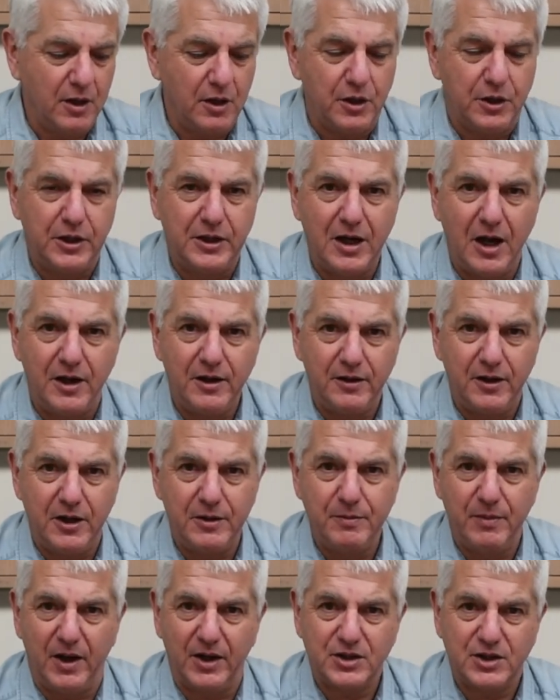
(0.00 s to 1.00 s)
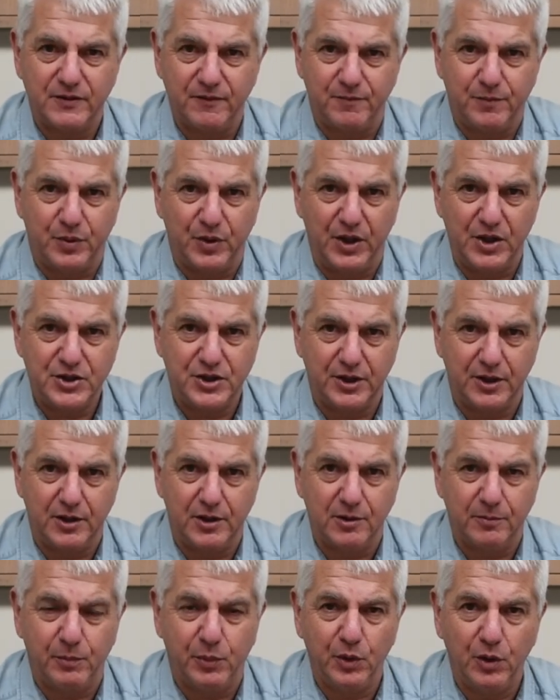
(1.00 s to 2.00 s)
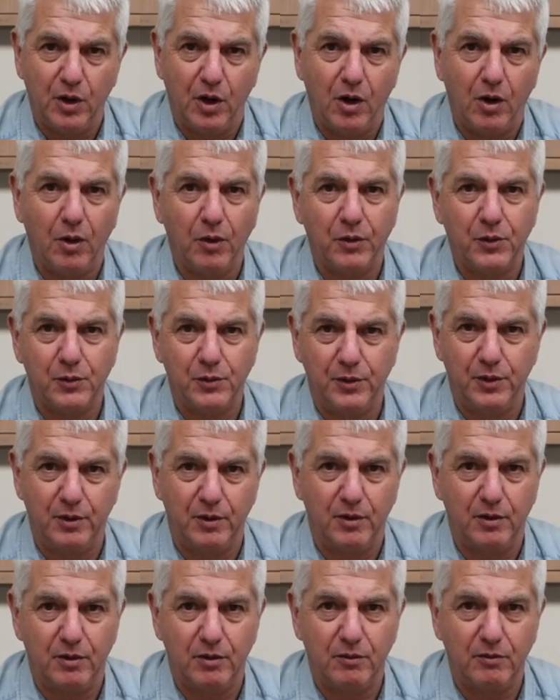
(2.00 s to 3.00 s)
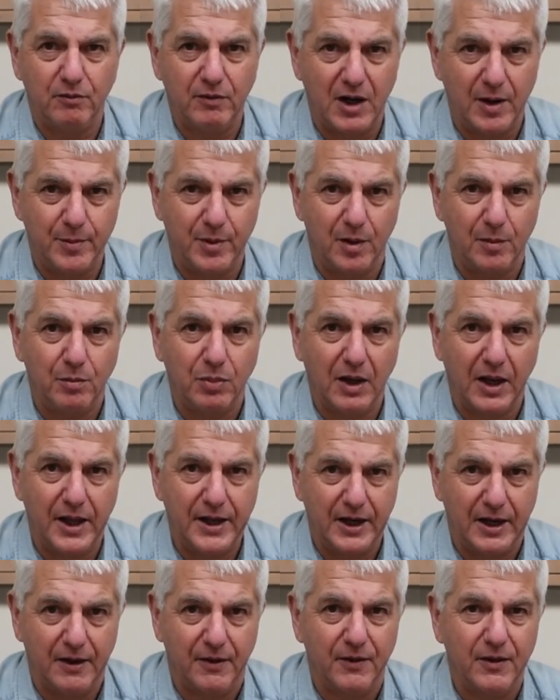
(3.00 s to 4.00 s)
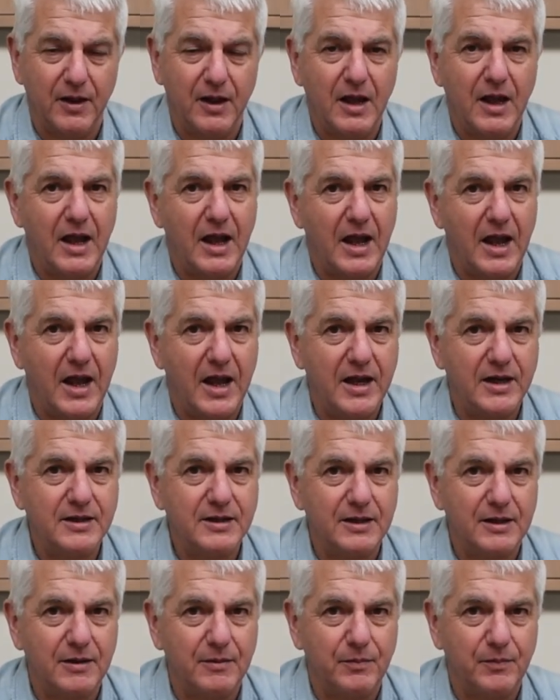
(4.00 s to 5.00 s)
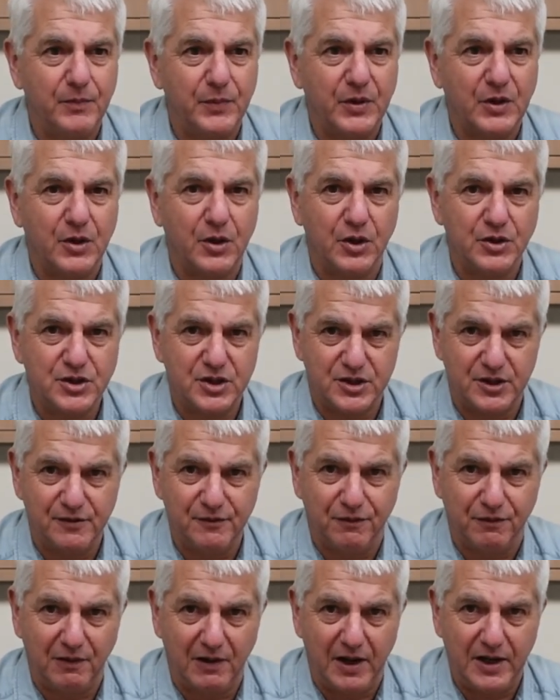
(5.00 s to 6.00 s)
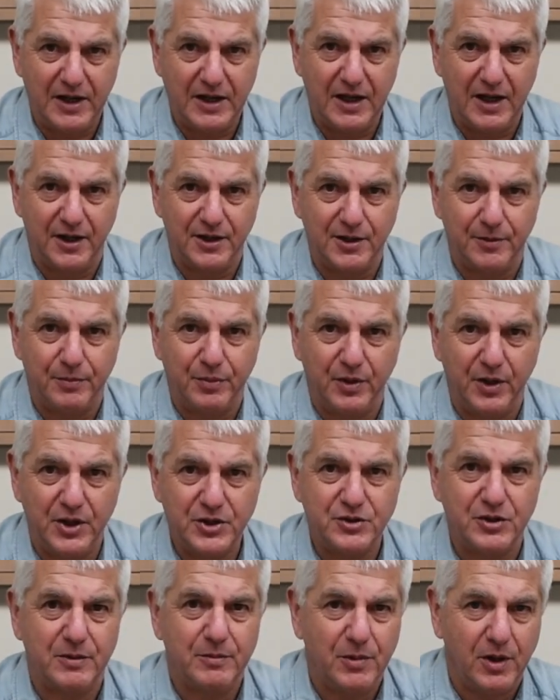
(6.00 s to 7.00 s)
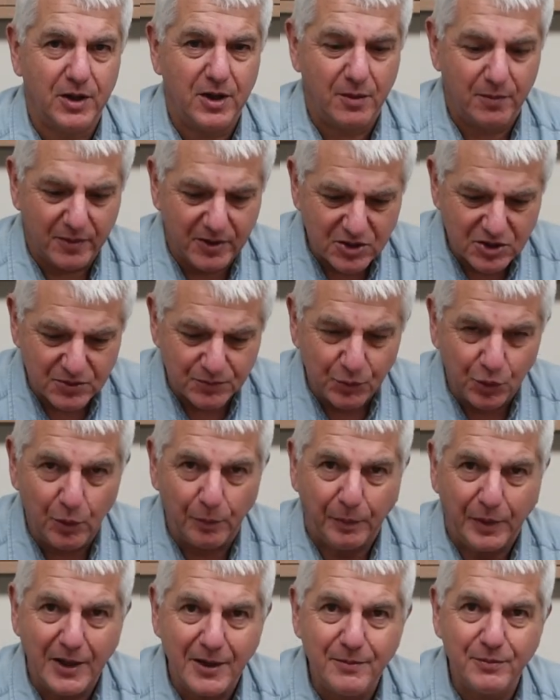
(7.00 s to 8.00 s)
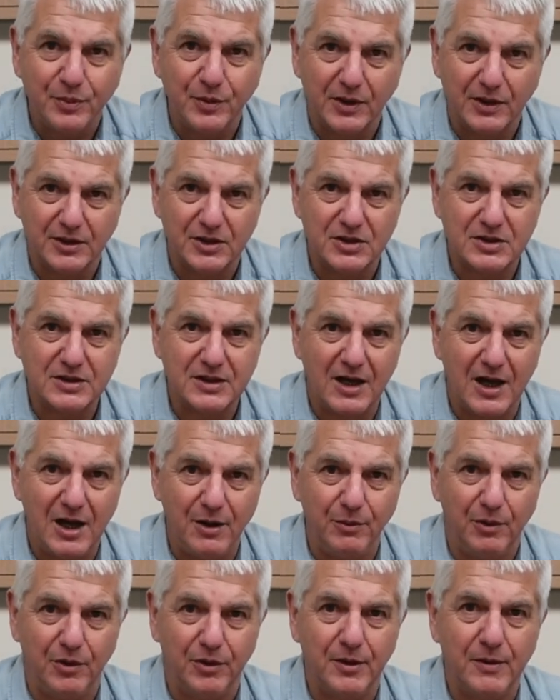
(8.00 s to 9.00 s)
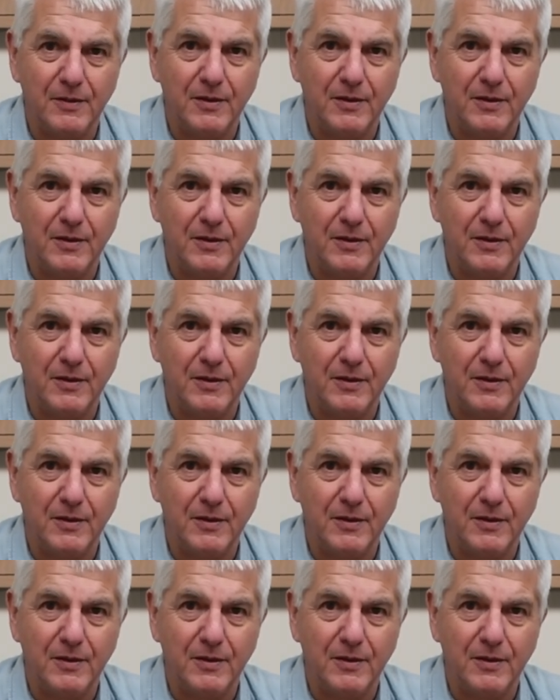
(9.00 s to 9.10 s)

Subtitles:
You don't need much of pressure to put a hole through the rubber bladder. And because it's inflating under pressure, it might only be a small pinprick to start with,